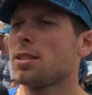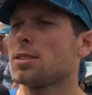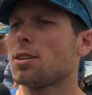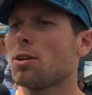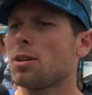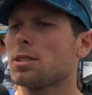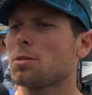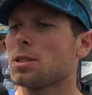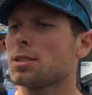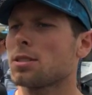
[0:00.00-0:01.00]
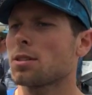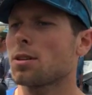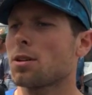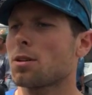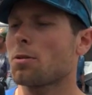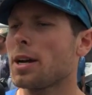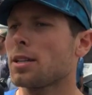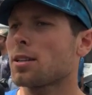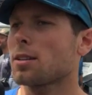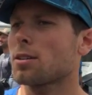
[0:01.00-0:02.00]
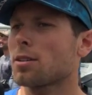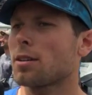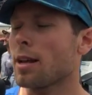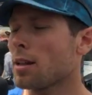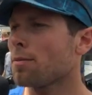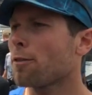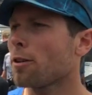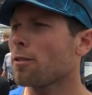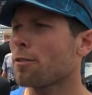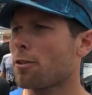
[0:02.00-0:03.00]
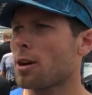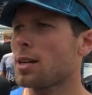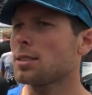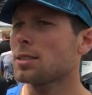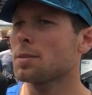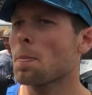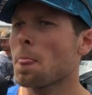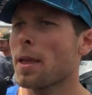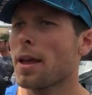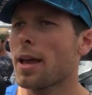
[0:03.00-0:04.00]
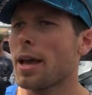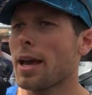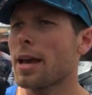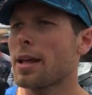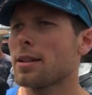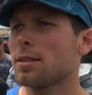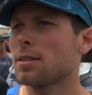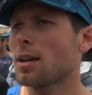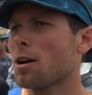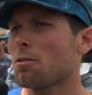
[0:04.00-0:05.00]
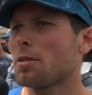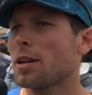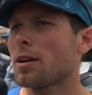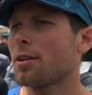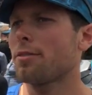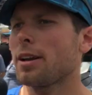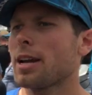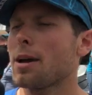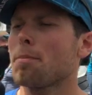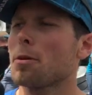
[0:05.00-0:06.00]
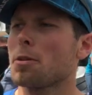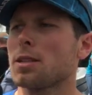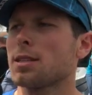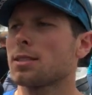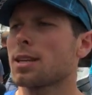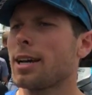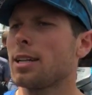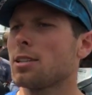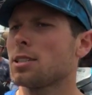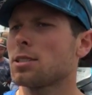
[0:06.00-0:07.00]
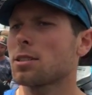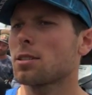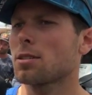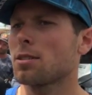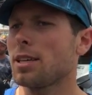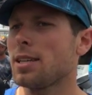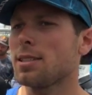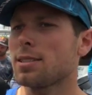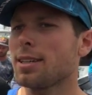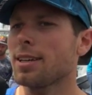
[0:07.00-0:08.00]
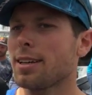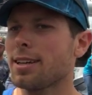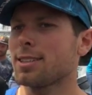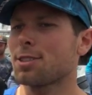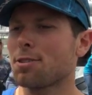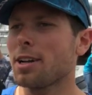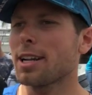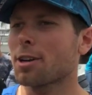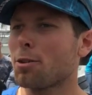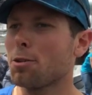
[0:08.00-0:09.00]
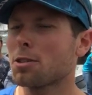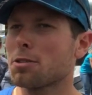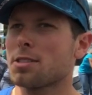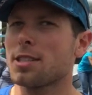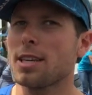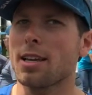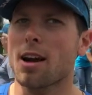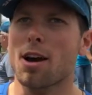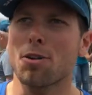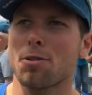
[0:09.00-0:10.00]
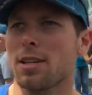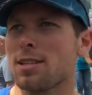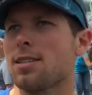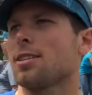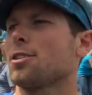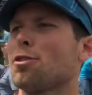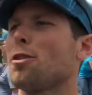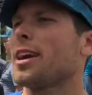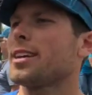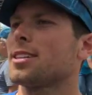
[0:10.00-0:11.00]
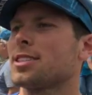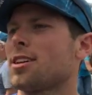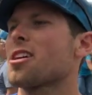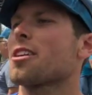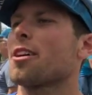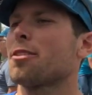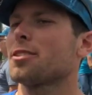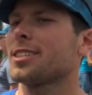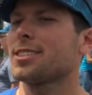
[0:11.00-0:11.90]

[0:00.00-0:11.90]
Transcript: So it was quite helpful for us, and now we are very happy with this glider. It's easy. It's really cool to see how easy the two-liners are now.